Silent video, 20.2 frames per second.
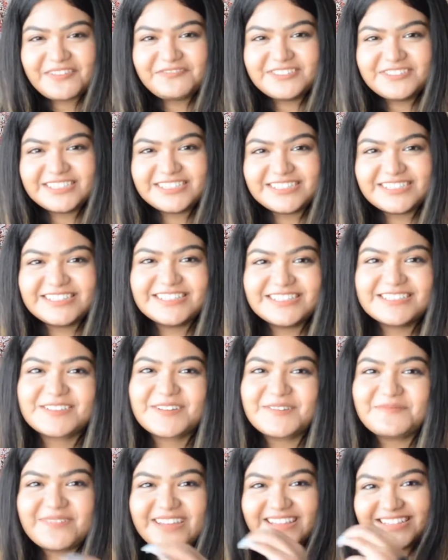FD girls
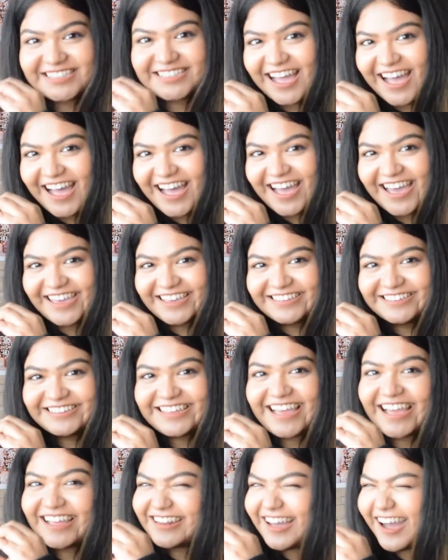comment hi
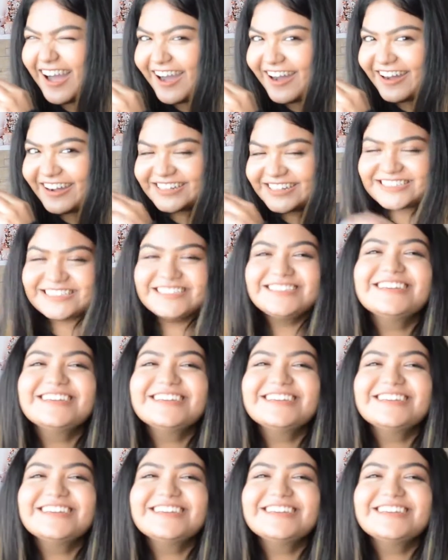and heart